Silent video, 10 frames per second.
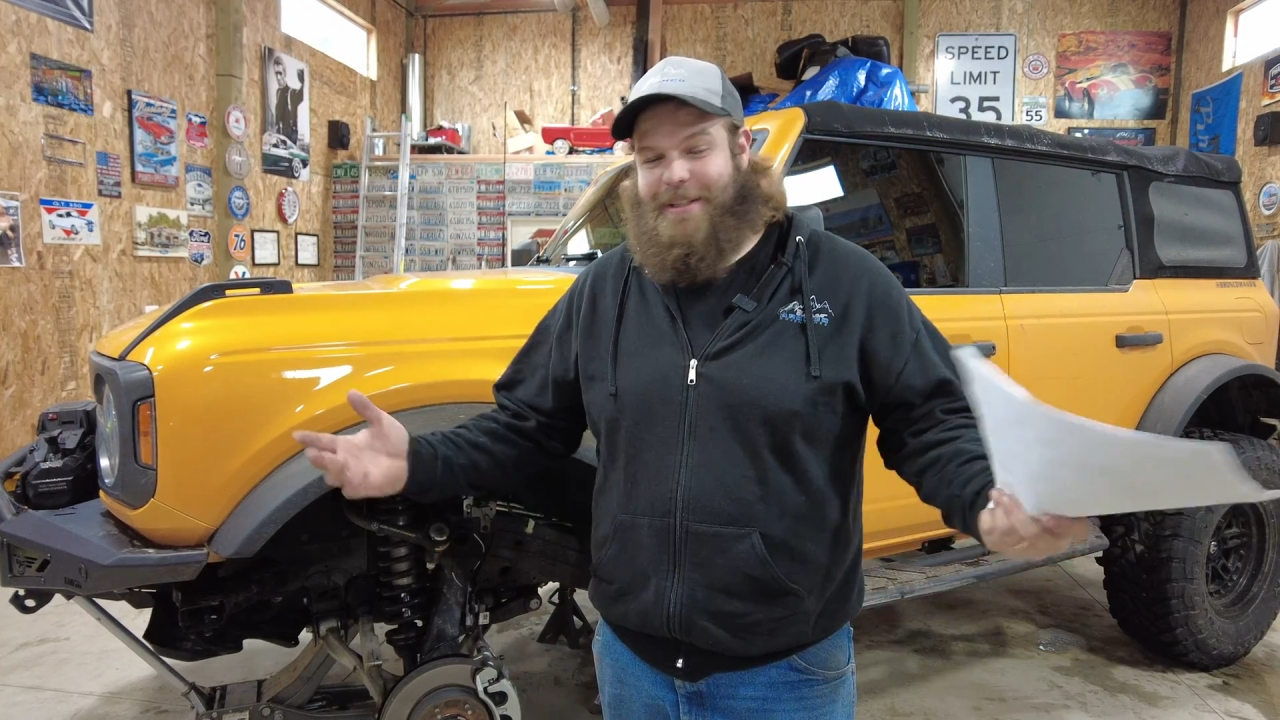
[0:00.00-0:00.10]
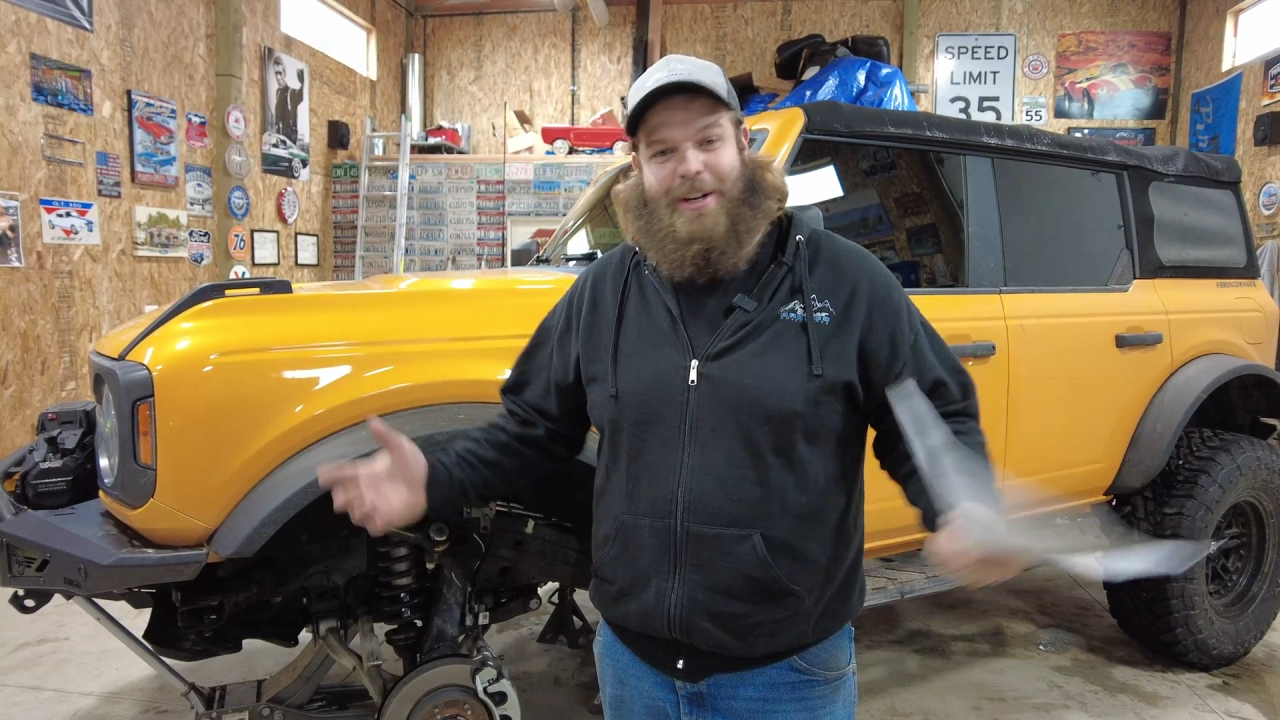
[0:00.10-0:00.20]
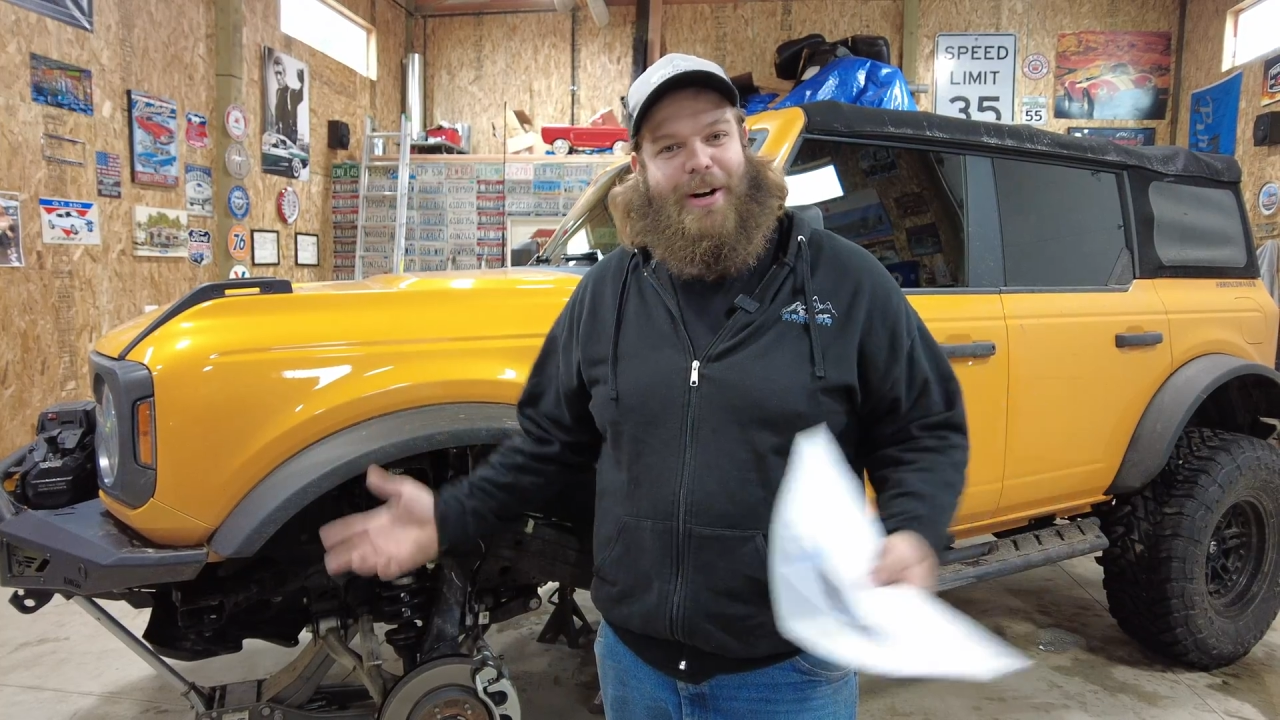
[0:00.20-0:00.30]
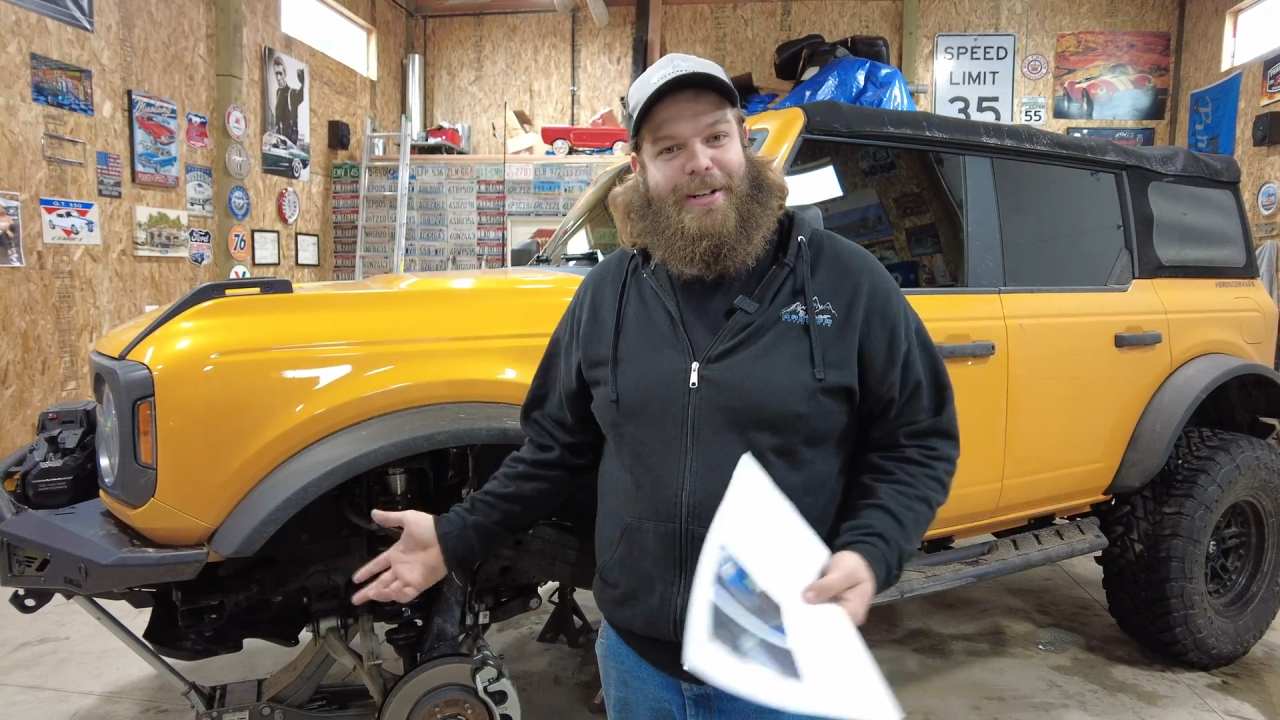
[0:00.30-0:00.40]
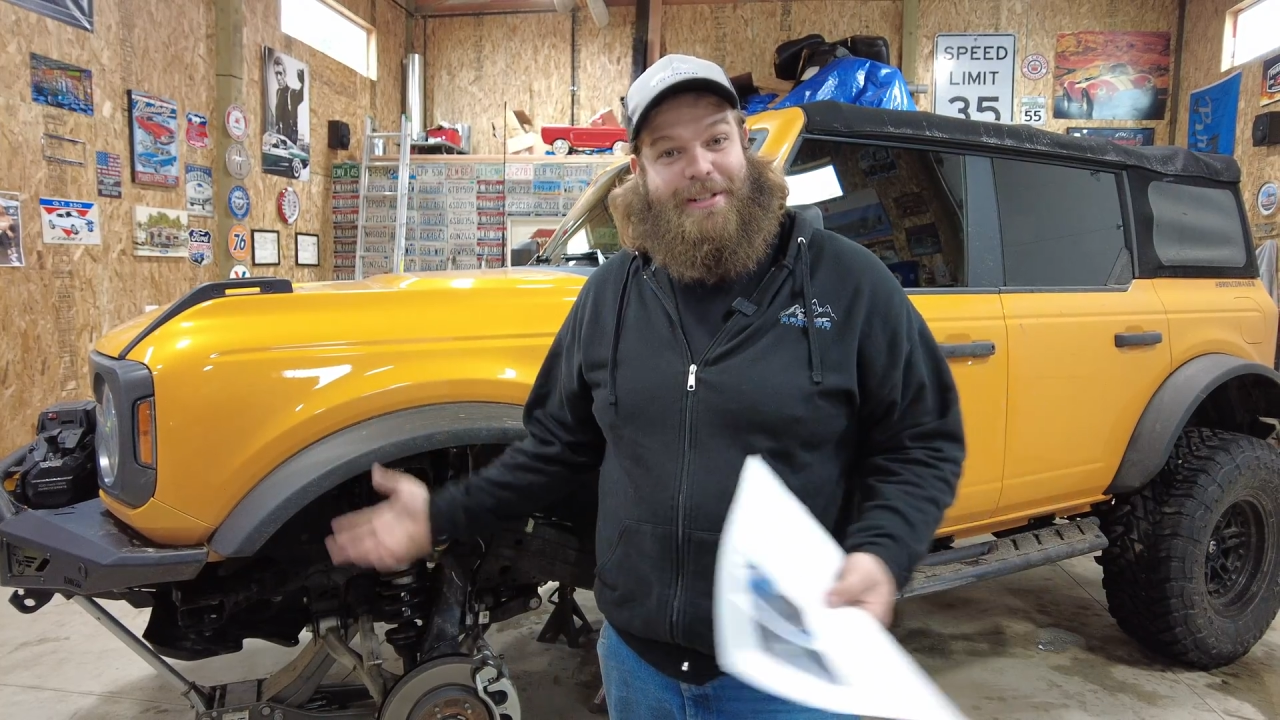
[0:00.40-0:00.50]

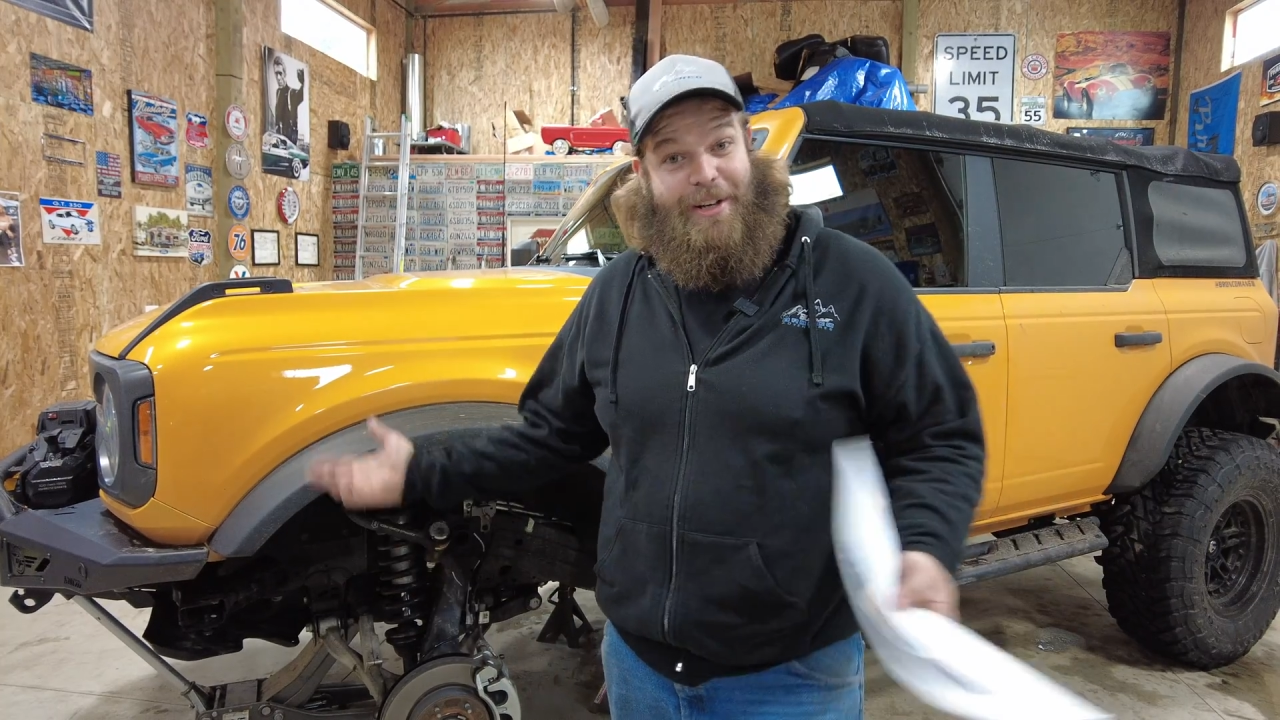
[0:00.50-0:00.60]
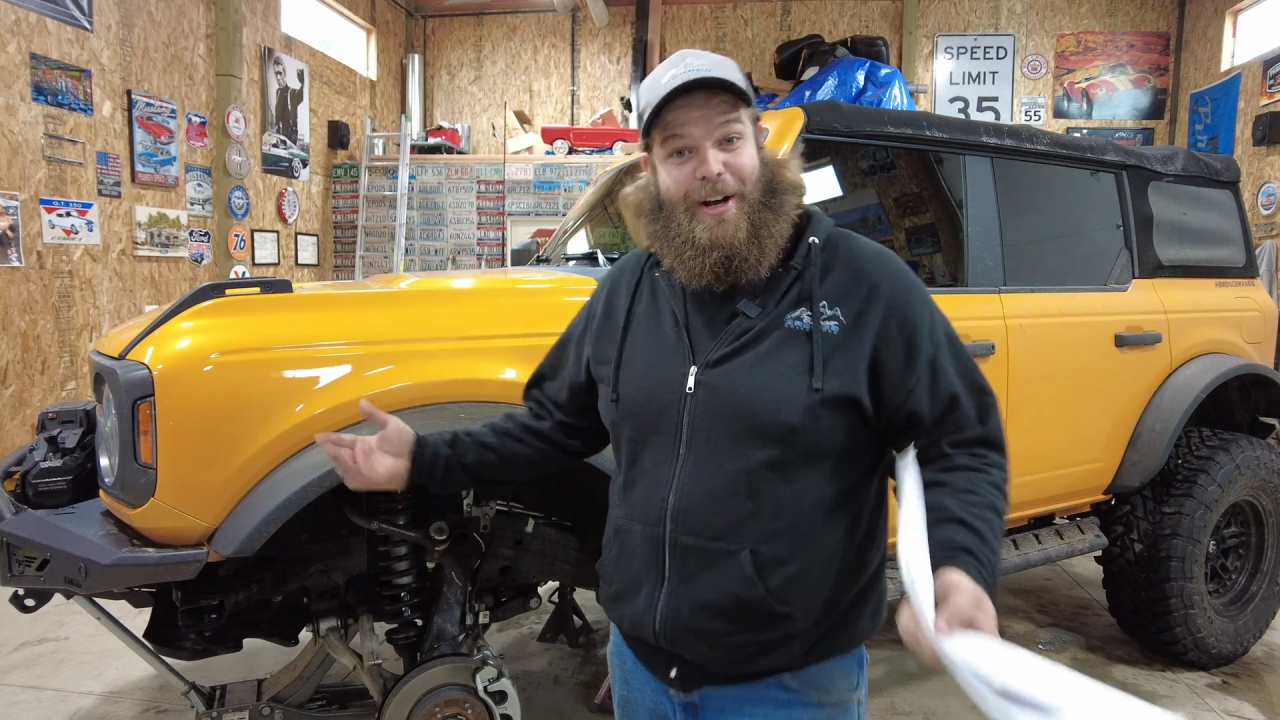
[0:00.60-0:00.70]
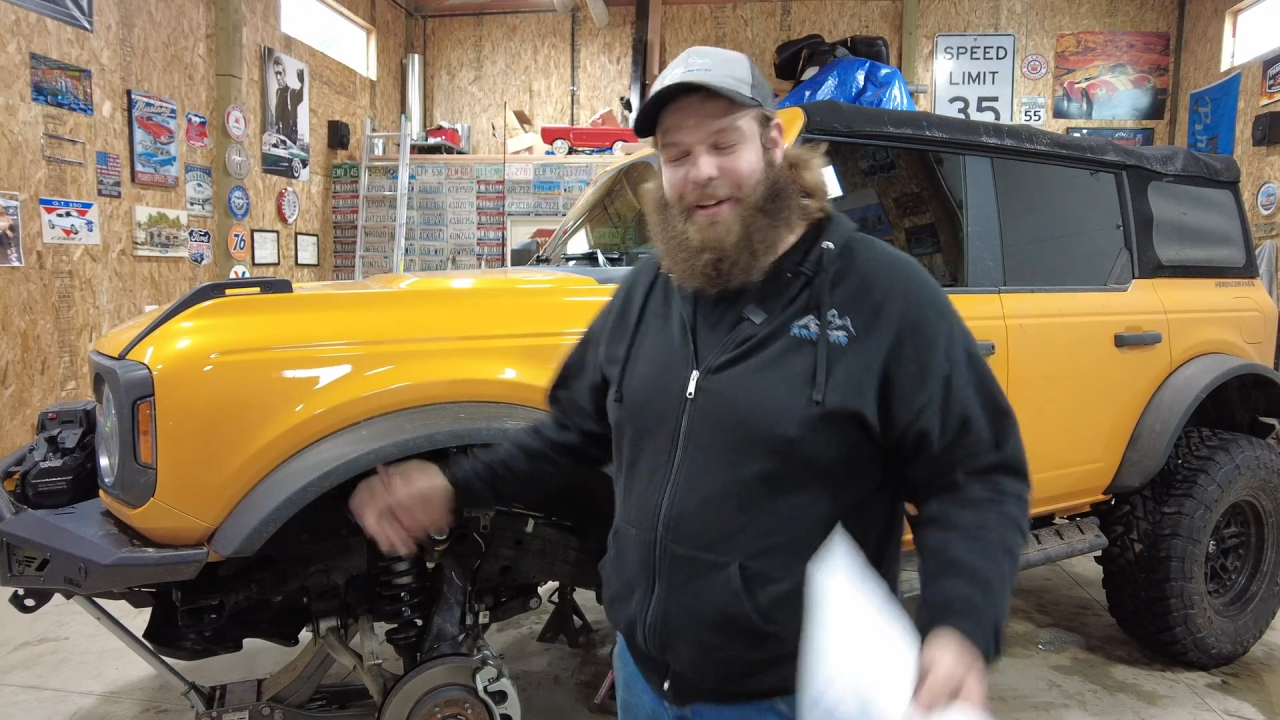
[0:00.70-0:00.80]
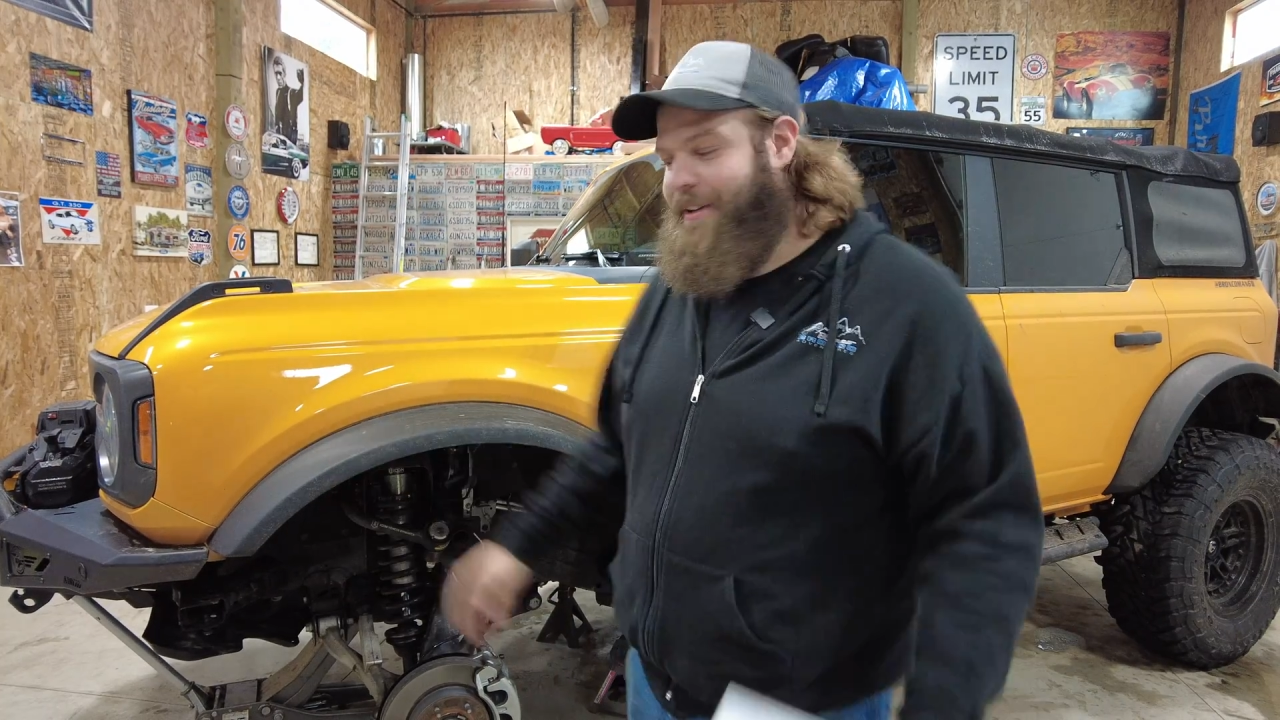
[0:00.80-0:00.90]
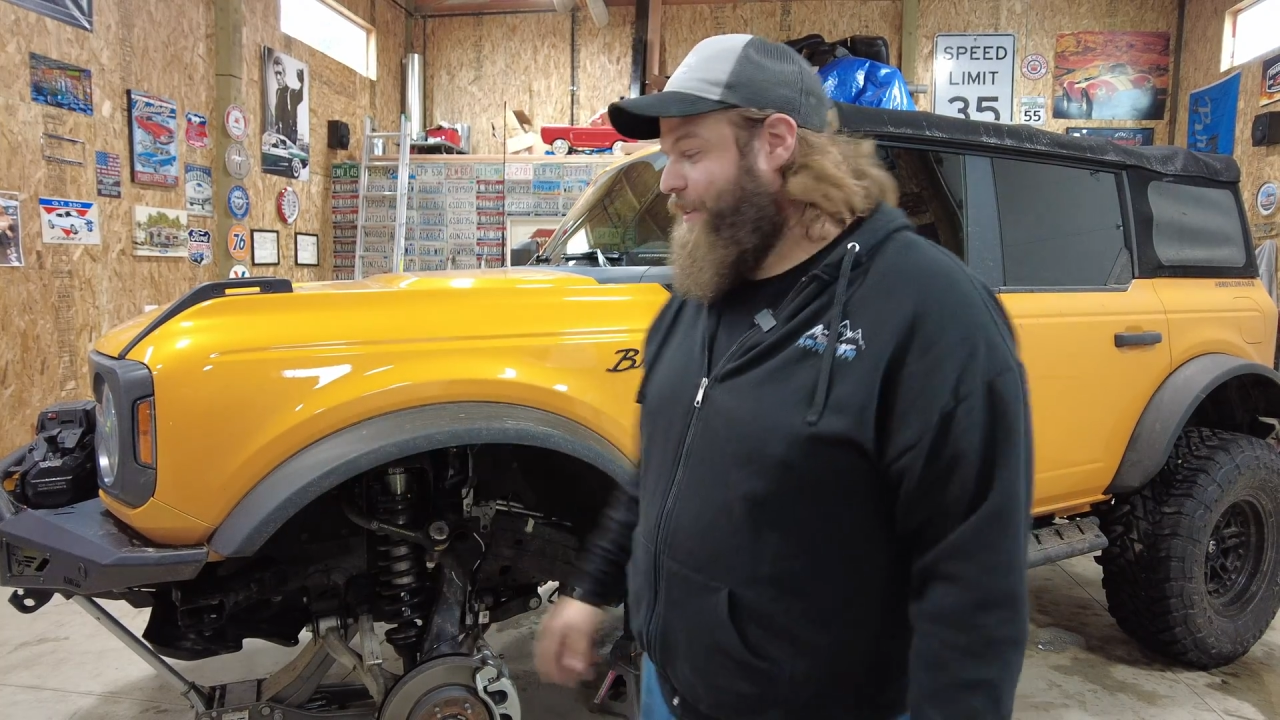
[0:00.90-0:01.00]
gone, it's gone.